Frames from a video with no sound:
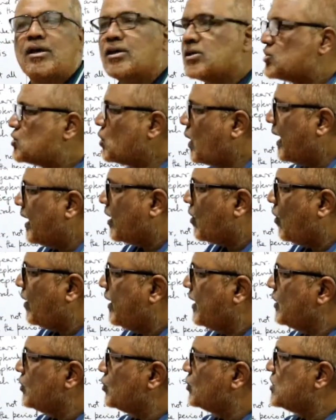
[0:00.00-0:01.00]
So
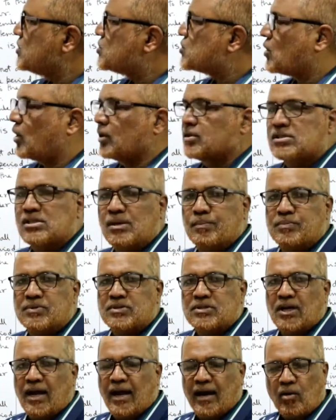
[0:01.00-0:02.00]
according to this
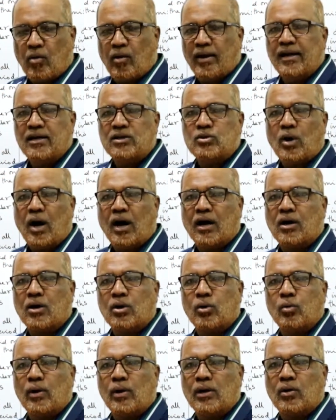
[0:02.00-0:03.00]
concept, according to
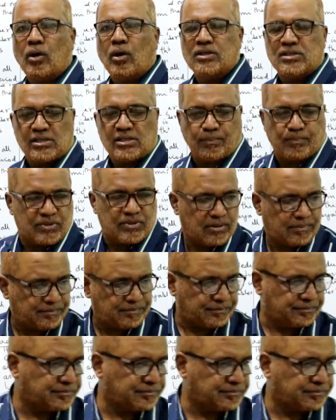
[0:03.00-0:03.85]
accrual concept,